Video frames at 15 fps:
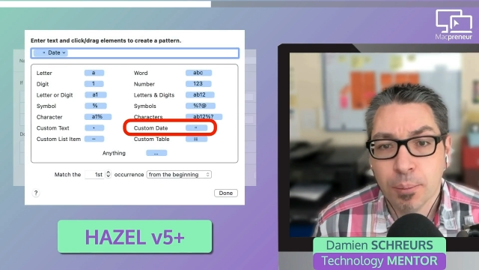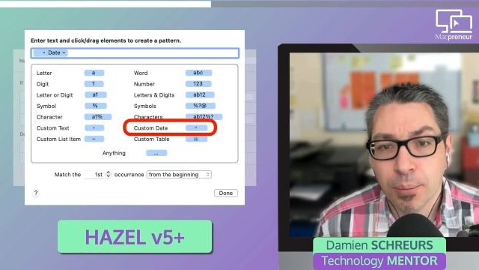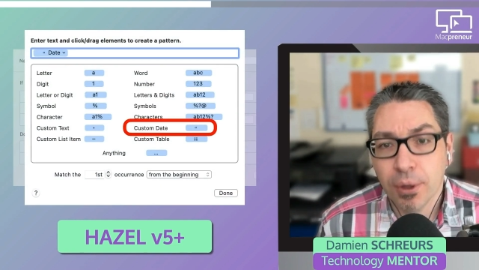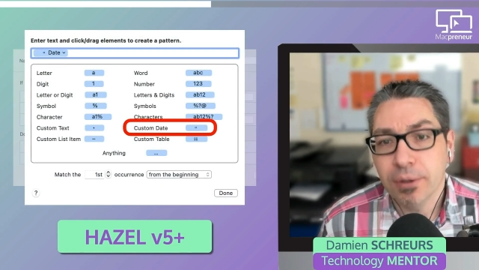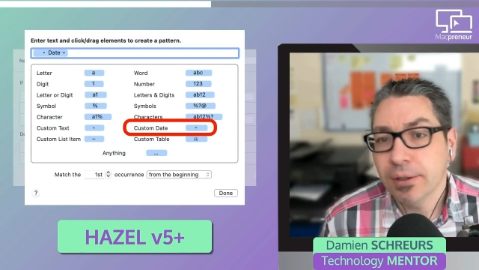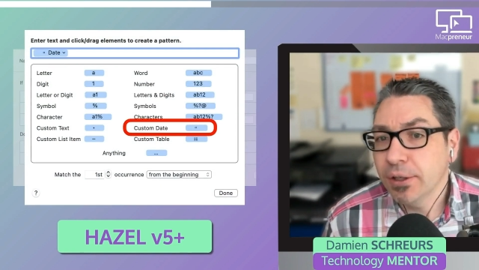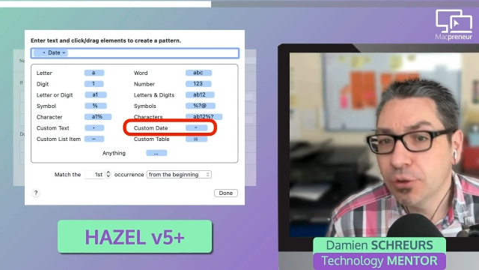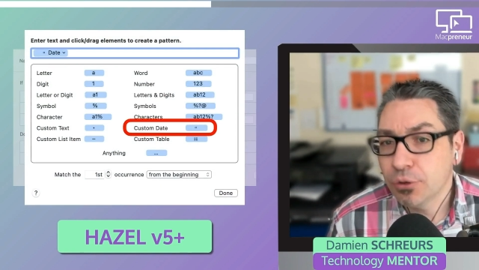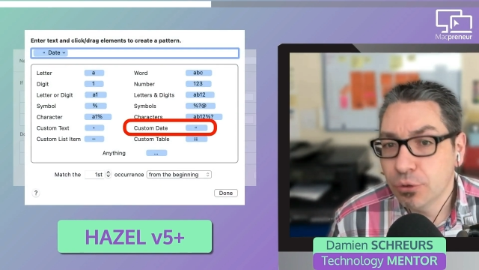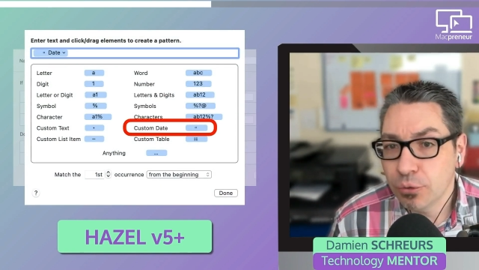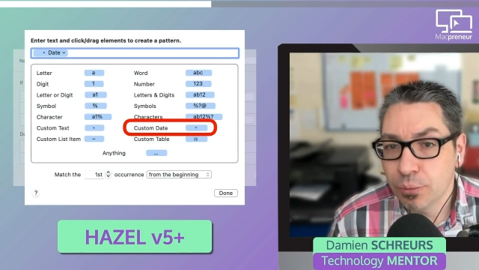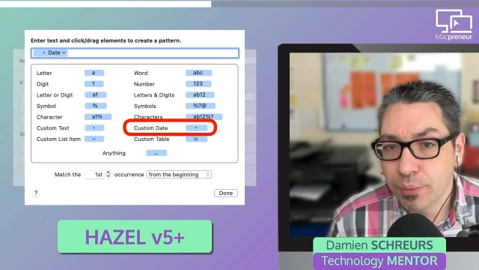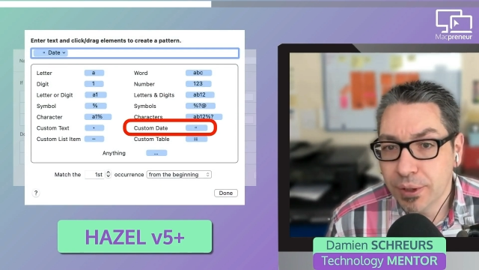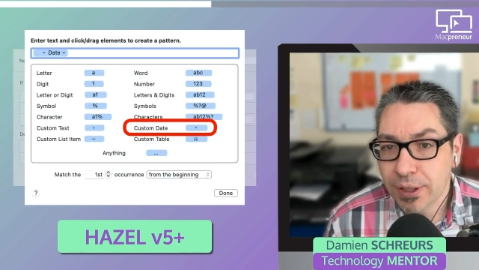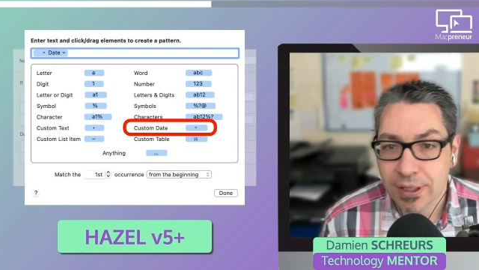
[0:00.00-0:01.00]
but it
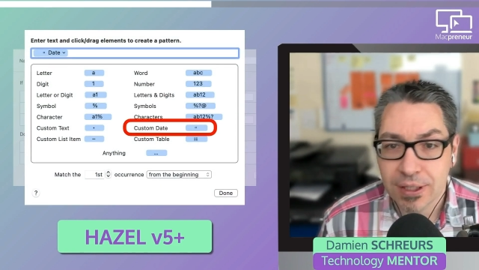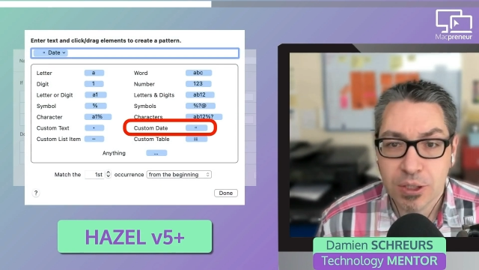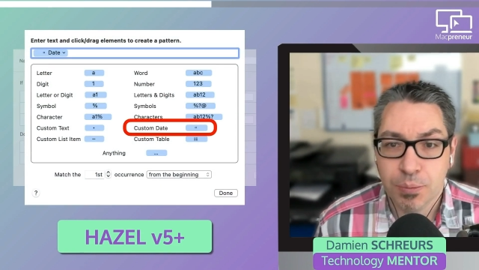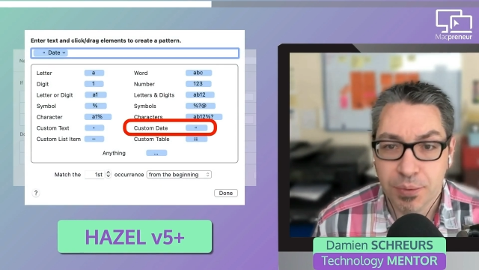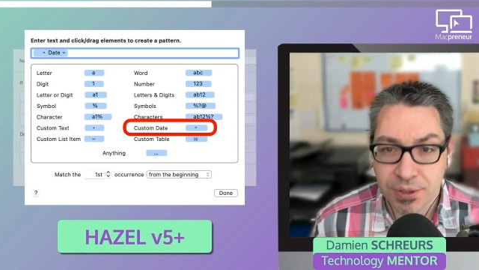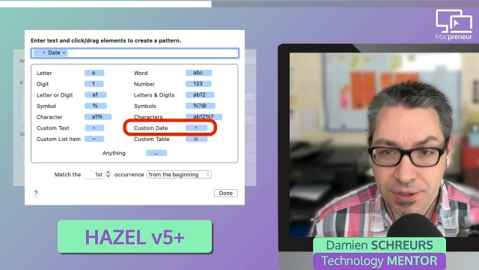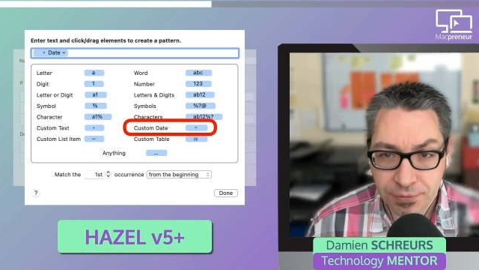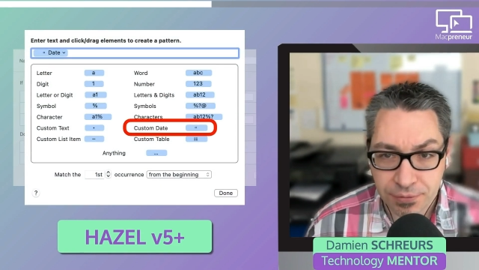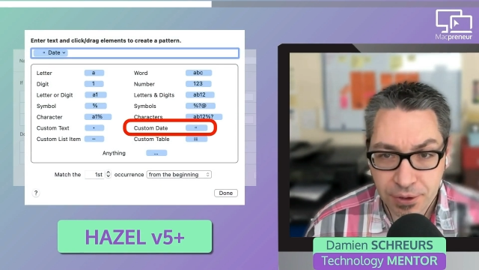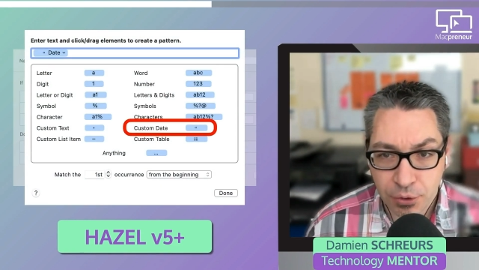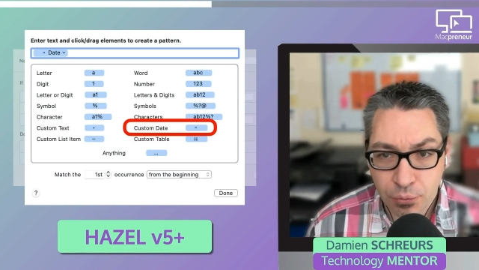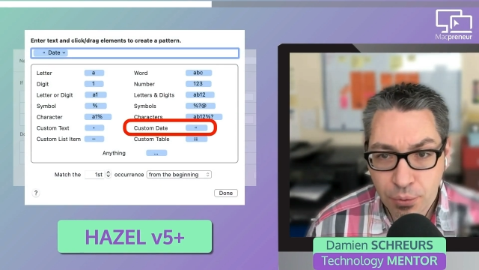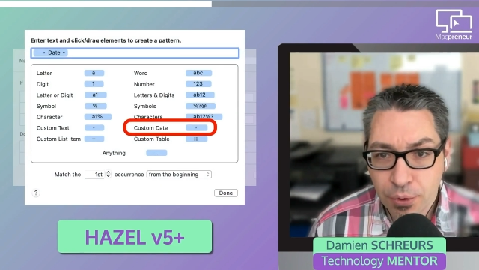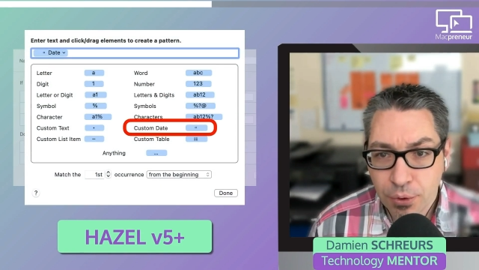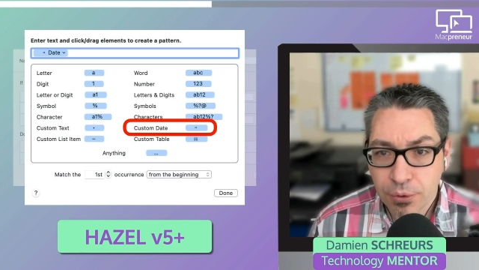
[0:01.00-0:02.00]
could be a specific
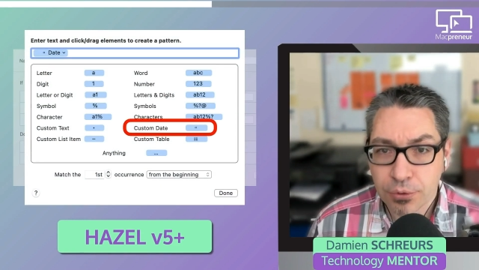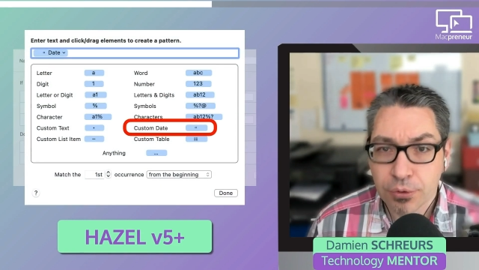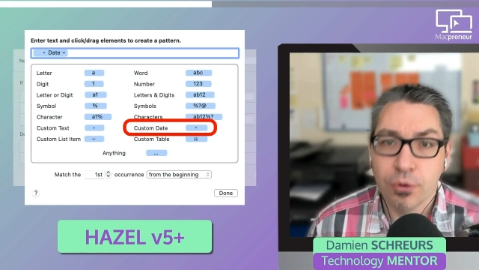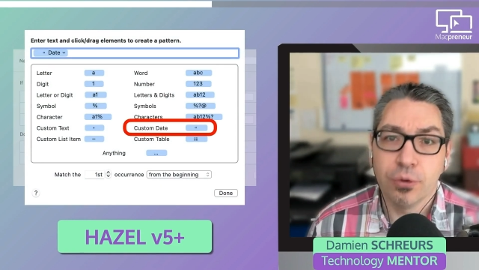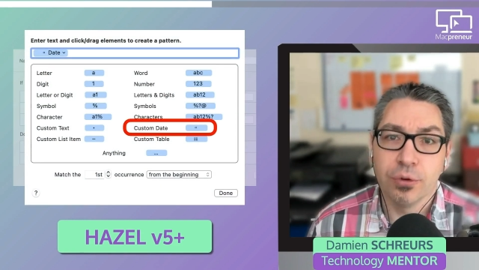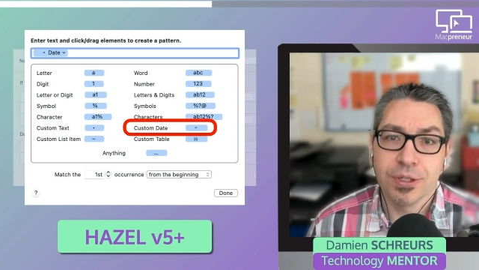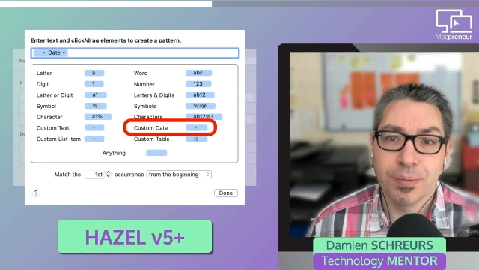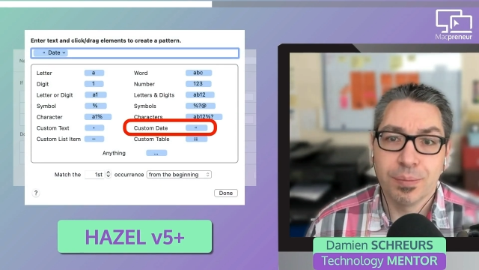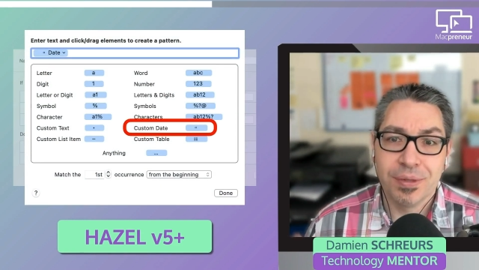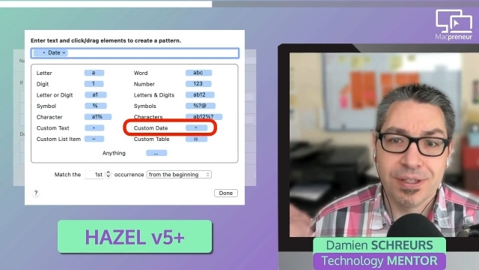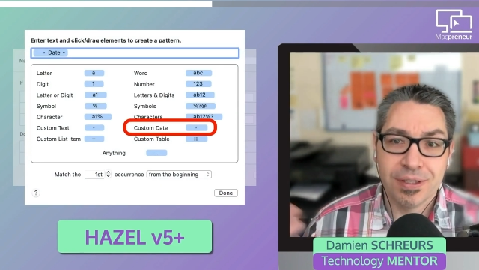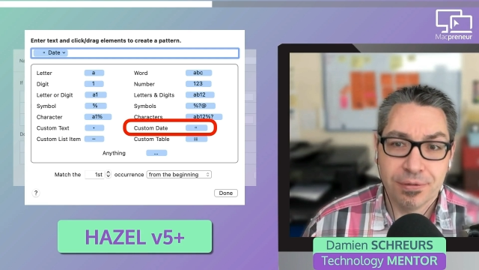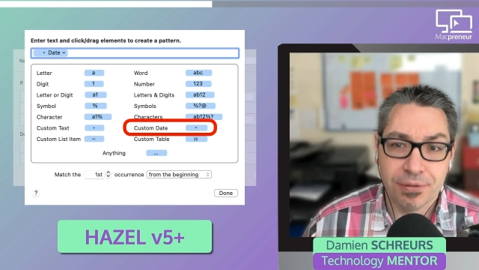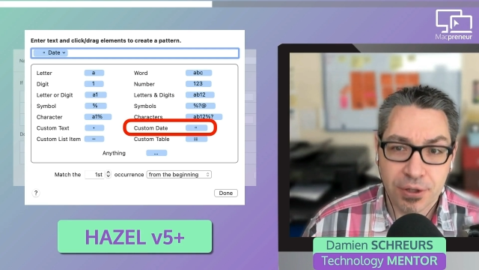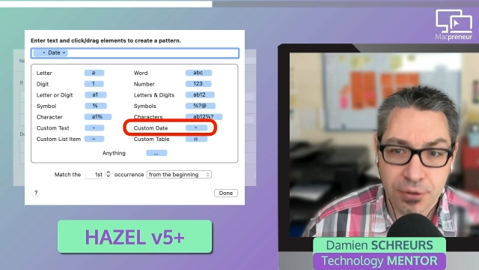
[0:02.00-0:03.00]
word or a
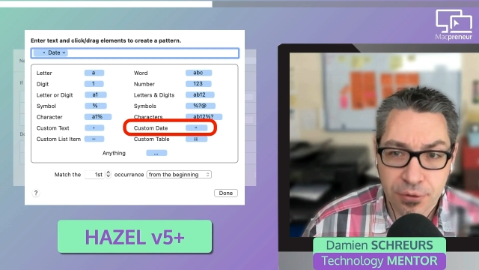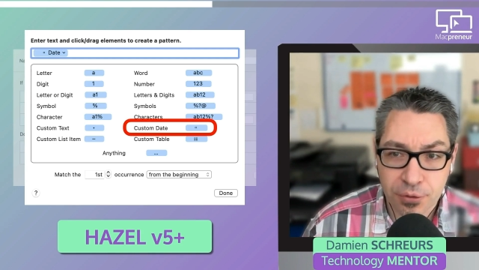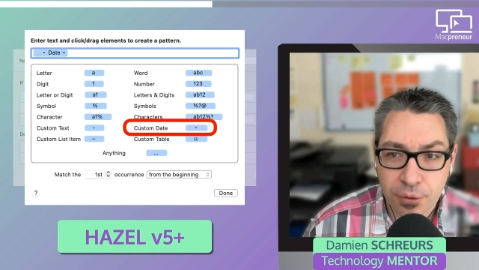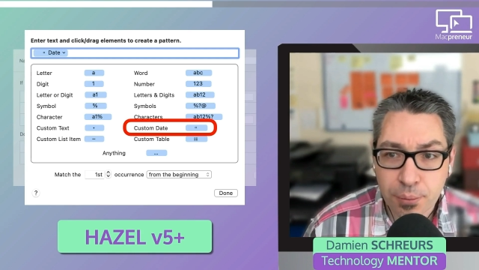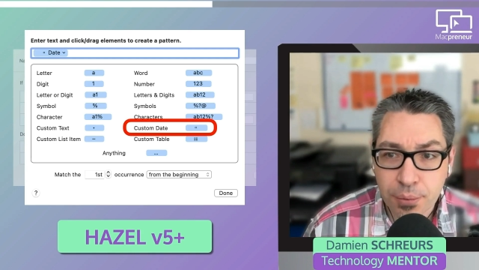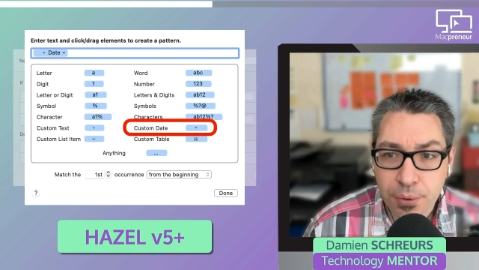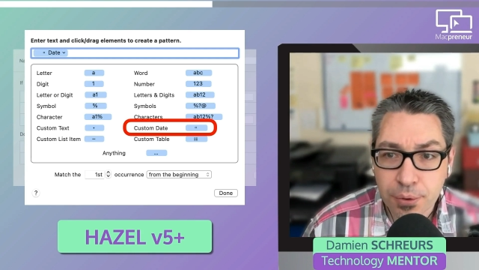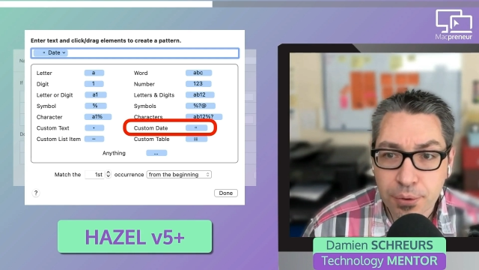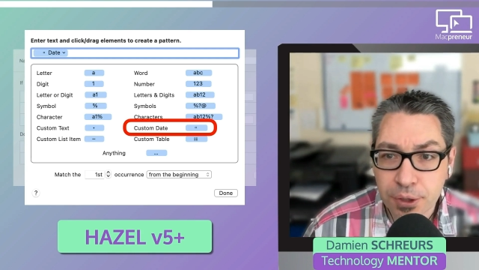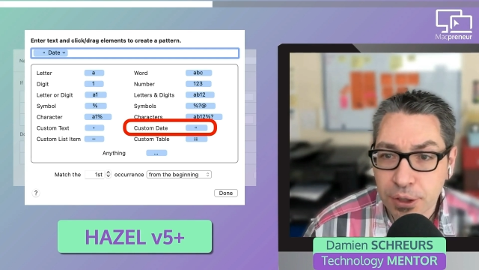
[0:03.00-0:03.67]
specific number.